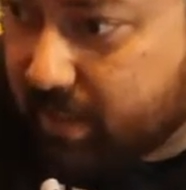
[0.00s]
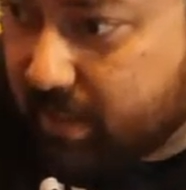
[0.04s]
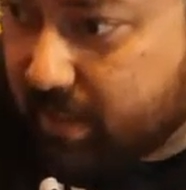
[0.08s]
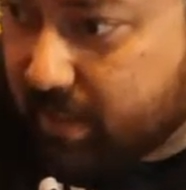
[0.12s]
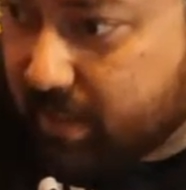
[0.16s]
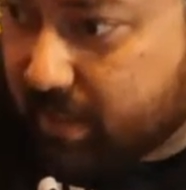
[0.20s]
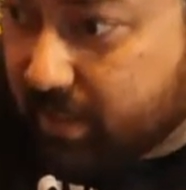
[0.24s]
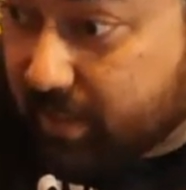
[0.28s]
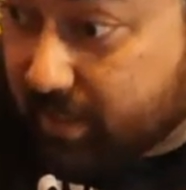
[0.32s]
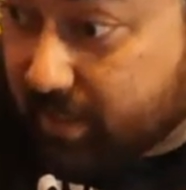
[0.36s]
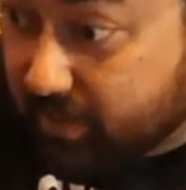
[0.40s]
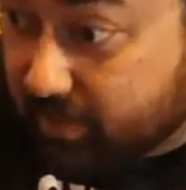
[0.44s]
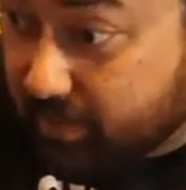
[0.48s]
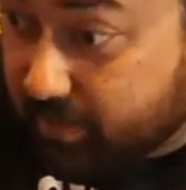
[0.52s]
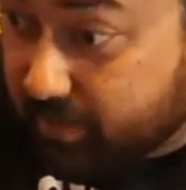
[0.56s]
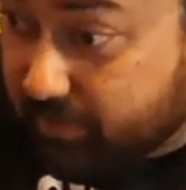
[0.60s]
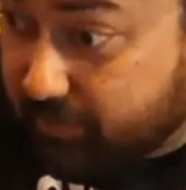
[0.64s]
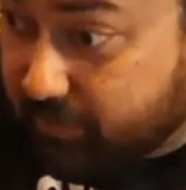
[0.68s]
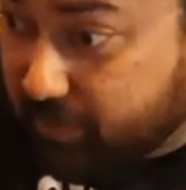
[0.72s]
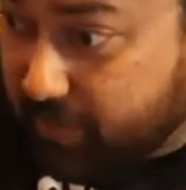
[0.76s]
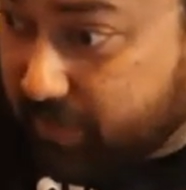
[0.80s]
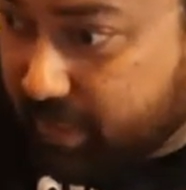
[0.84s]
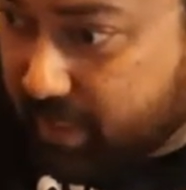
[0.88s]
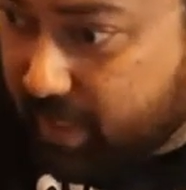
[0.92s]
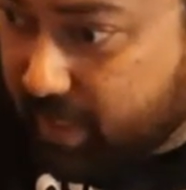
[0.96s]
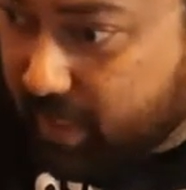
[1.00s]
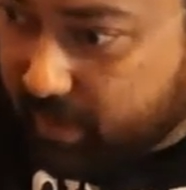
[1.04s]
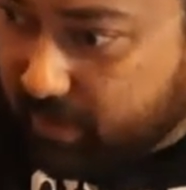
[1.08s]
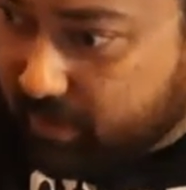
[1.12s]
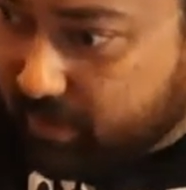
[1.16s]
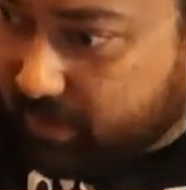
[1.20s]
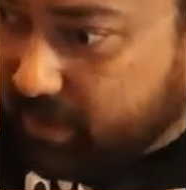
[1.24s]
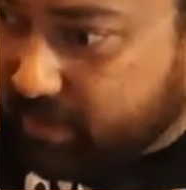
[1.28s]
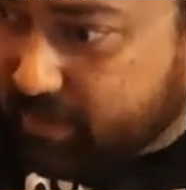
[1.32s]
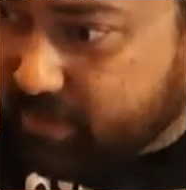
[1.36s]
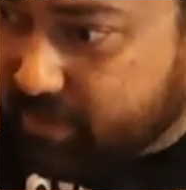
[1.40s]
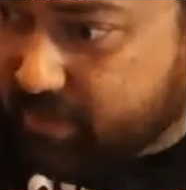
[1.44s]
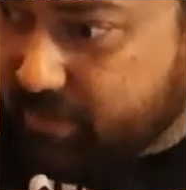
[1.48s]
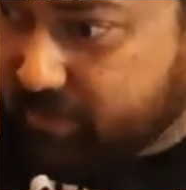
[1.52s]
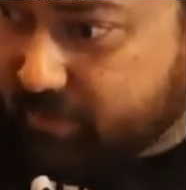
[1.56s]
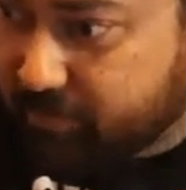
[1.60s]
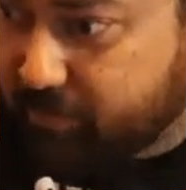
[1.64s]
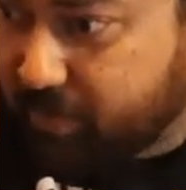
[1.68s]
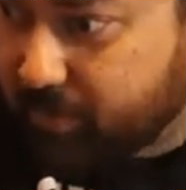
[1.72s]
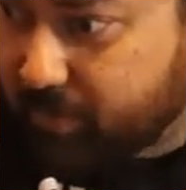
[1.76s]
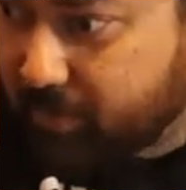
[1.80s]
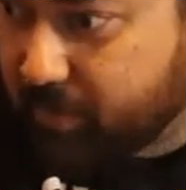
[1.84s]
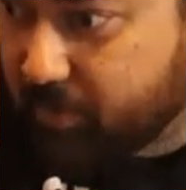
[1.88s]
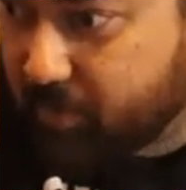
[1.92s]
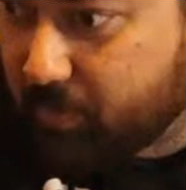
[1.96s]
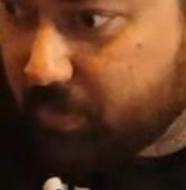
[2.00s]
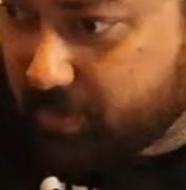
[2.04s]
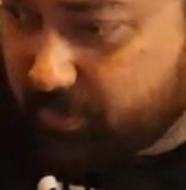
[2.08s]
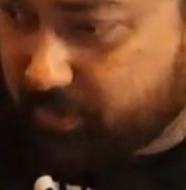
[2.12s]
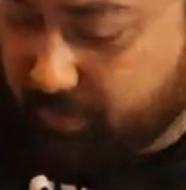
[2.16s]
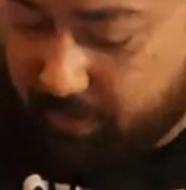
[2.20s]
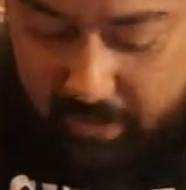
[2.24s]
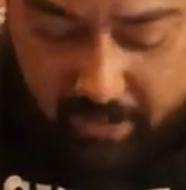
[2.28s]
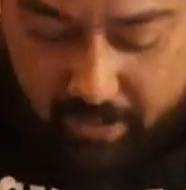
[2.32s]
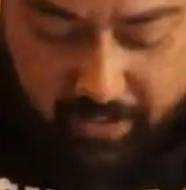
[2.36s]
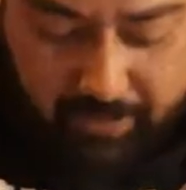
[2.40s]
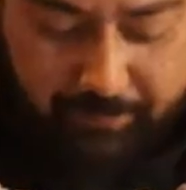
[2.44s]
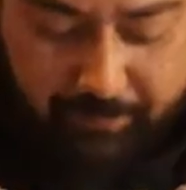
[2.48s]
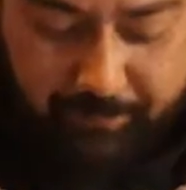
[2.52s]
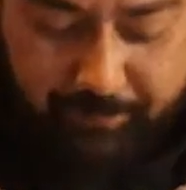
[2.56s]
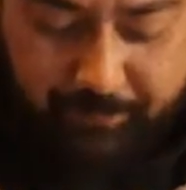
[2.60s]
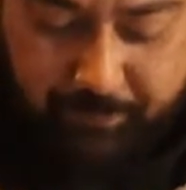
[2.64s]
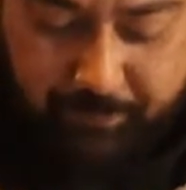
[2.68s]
You're not a 40k guy yourself, my man. What are you playing?